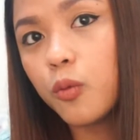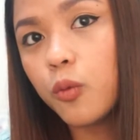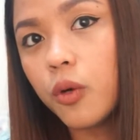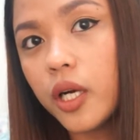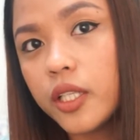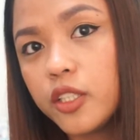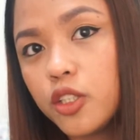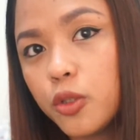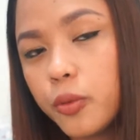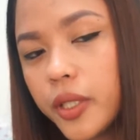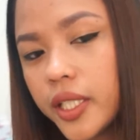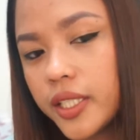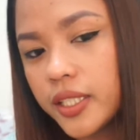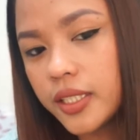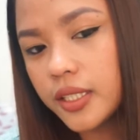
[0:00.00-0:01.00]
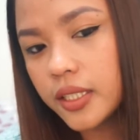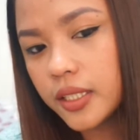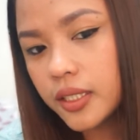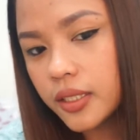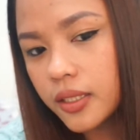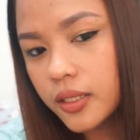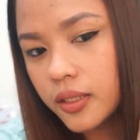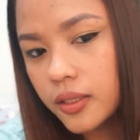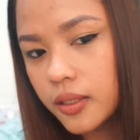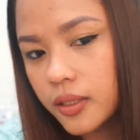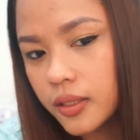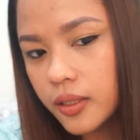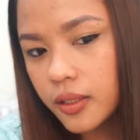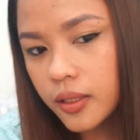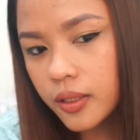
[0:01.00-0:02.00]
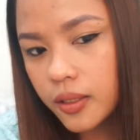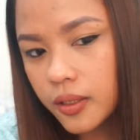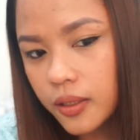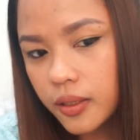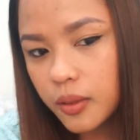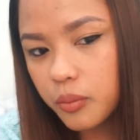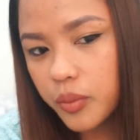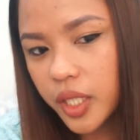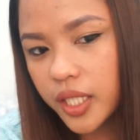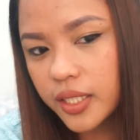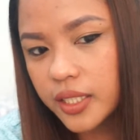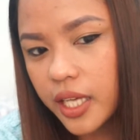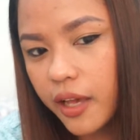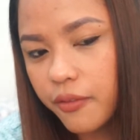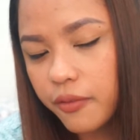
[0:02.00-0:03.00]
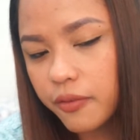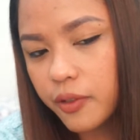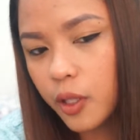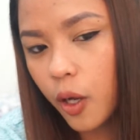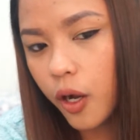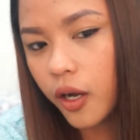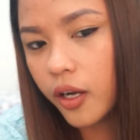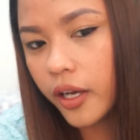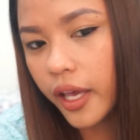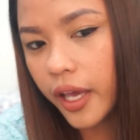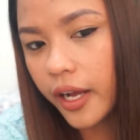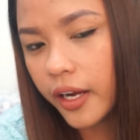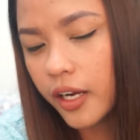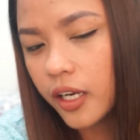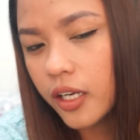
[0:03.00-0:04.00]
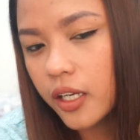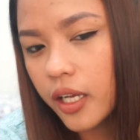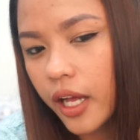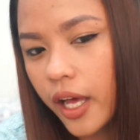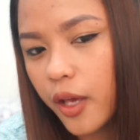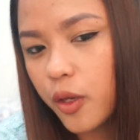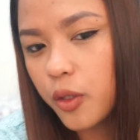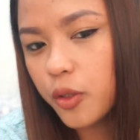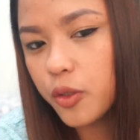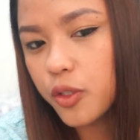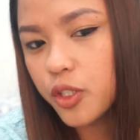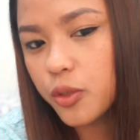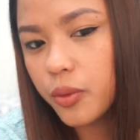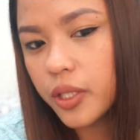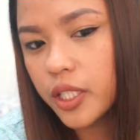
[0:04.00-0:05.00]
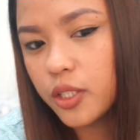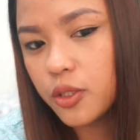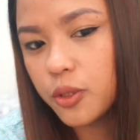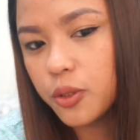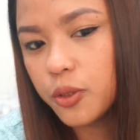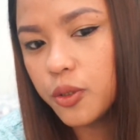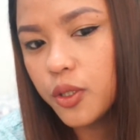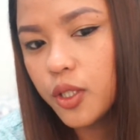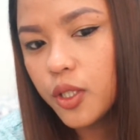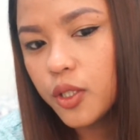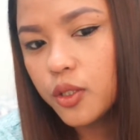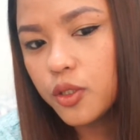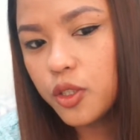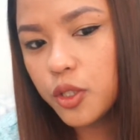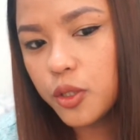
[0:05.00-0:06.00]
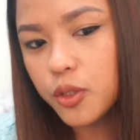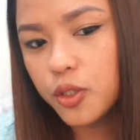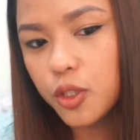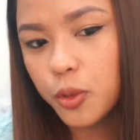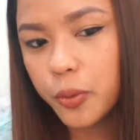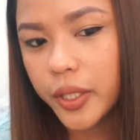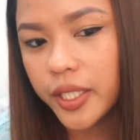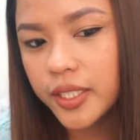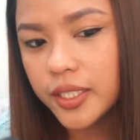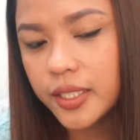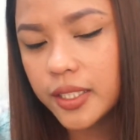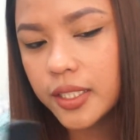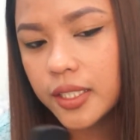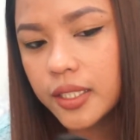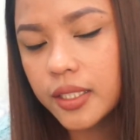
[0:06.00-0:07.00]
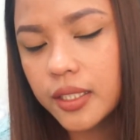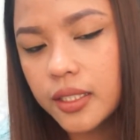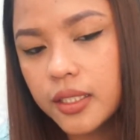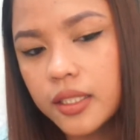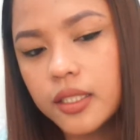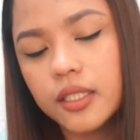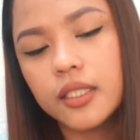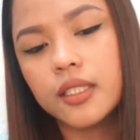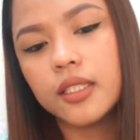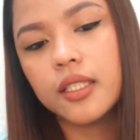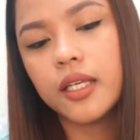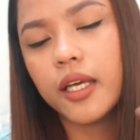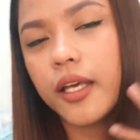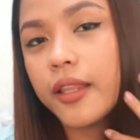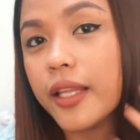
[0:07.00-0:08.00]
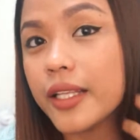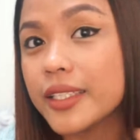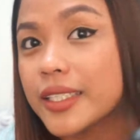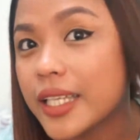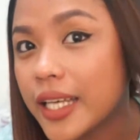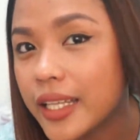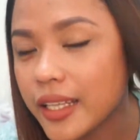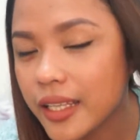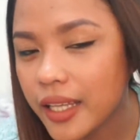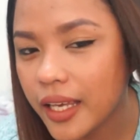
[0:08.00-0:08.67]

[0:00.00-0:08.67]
One twist. Because I have long hair, I usually do two twists, and that's it.